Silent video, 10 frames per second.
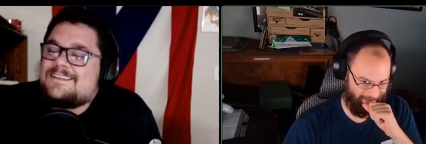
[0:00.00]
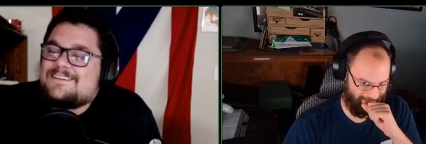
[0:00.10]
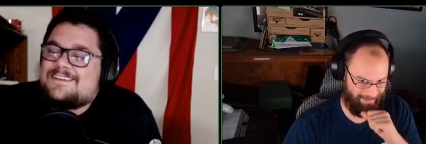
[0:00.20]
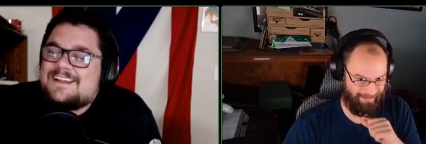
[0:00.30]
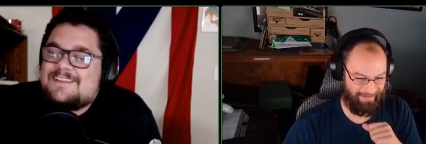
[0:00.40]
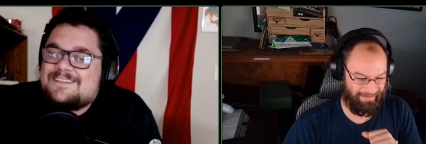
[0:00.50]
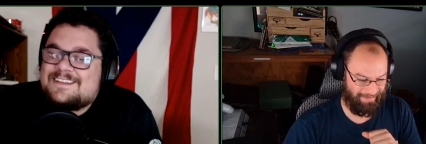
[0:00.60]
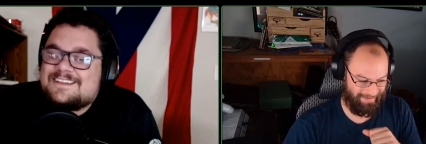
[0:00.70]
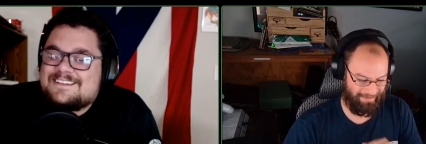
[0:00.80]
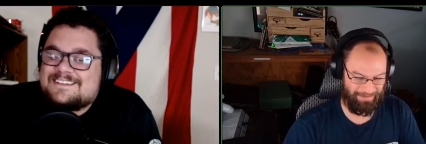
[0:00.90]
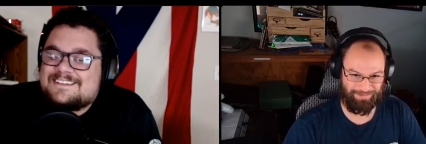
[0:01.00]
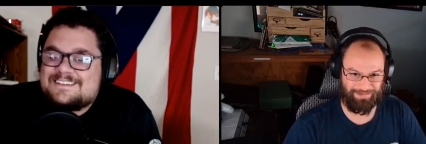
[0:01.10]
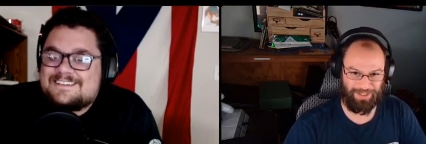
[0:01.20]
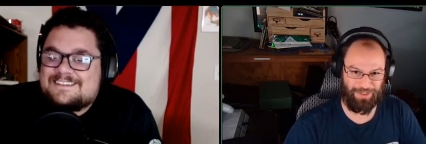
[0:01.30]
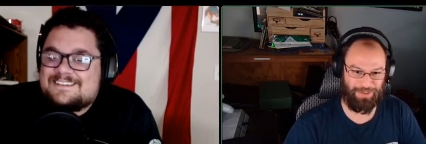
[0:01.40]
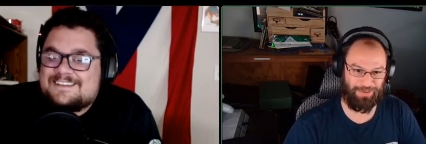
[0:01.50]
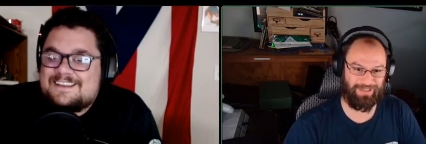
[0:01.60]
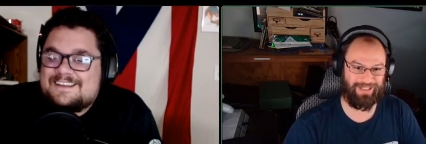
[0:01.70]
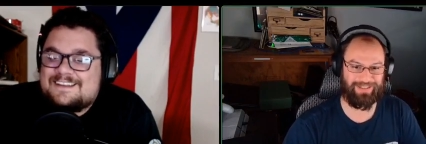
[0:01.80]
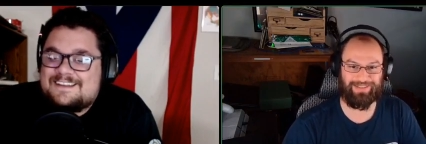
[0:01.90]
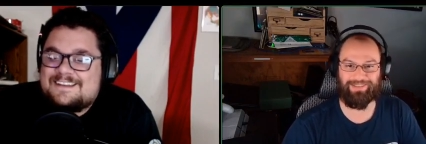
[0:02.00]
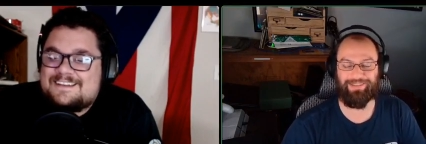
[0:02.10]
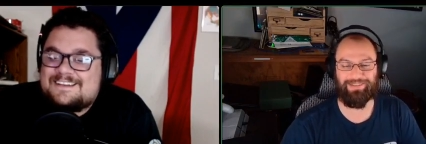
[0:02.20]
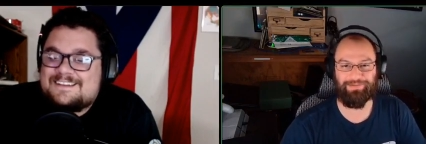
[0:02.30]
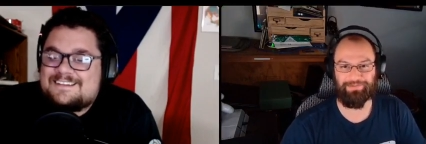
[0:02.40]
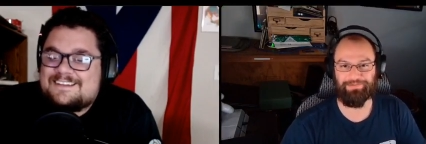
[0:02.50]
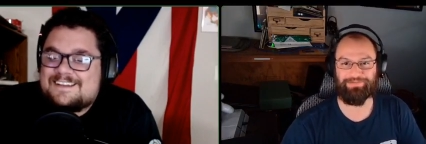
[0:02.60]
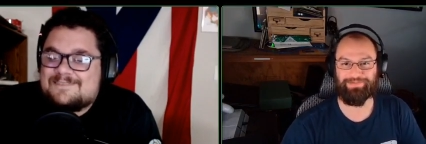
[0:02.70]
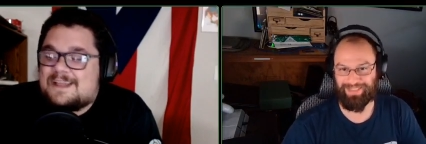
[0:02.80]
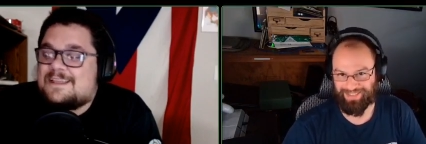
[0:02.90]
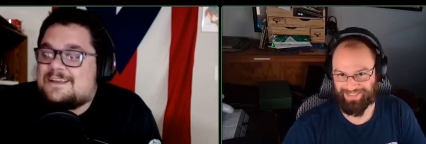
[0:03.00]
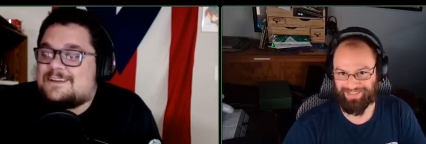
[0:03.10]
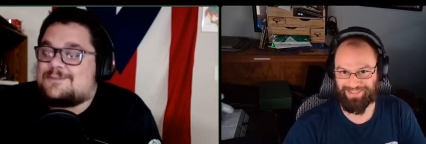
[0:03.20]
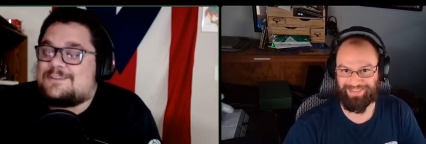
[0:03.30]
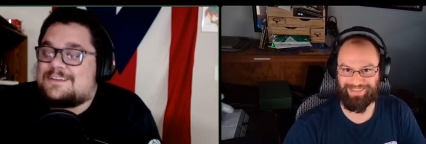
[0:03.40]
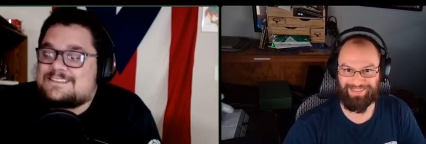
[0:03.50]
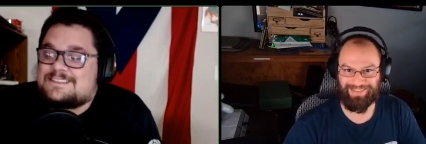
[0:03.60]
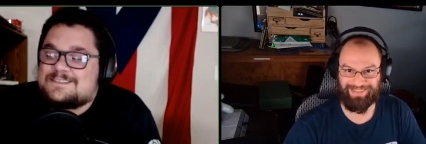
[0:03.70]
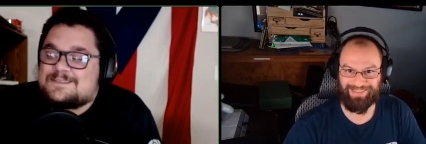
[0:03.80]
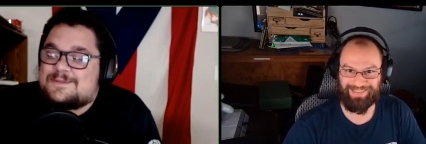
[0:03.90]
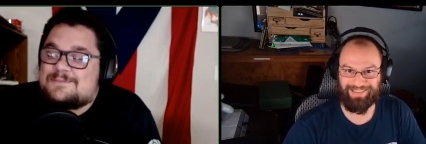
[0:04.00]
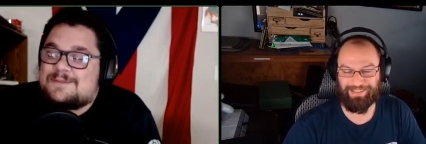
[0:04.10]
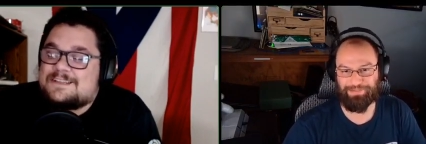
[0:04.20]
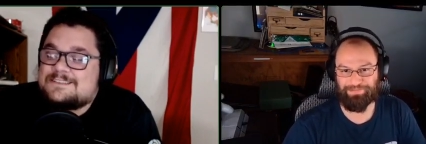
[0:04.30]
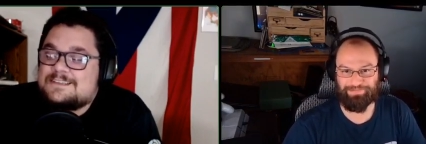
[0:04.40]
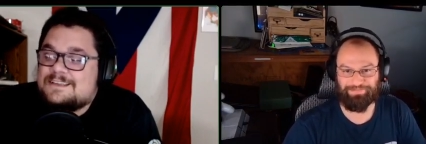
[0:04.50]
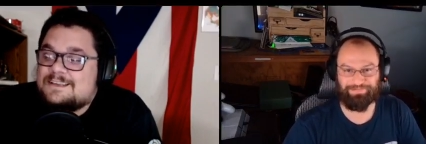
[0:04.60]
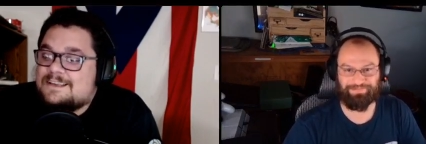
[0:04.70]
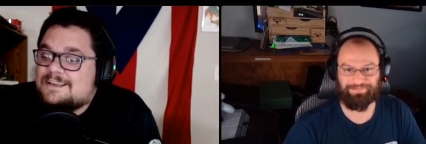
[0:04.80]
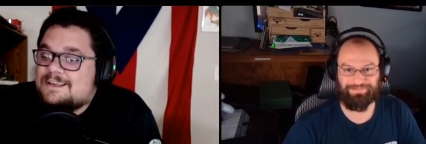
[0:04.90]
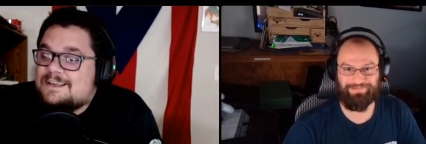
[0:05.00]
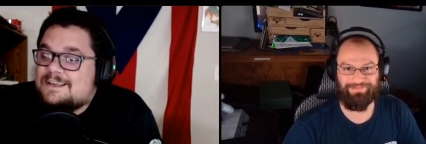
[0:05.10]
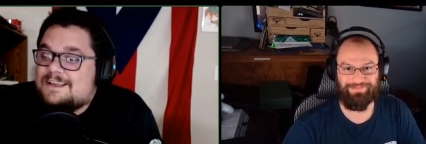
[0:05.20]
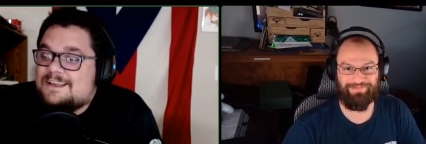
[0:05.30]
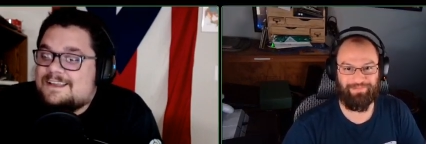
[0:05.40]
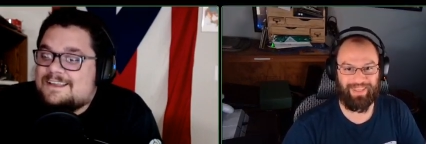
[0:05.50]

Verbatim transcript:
Speaker 1: you have, uh,
Speaker 2: control decks. Uh.
Speaker 1: I mean, I like control decks. That's just a bit much. Uh,